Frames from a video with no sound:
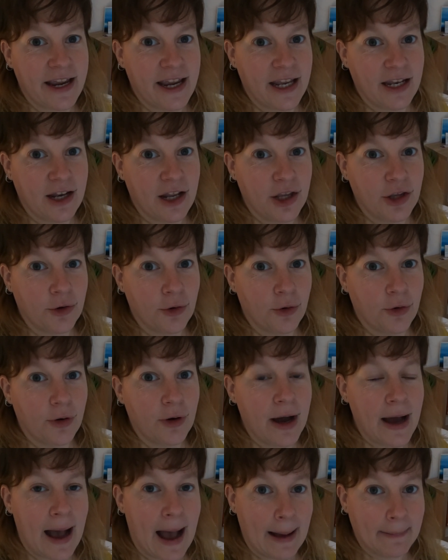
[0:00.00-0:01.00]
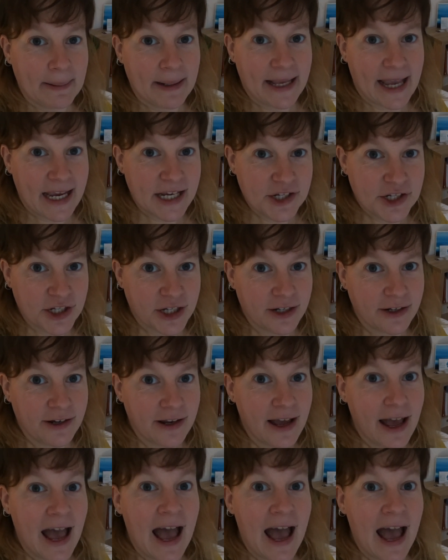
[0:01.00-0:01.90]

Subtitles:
in your application.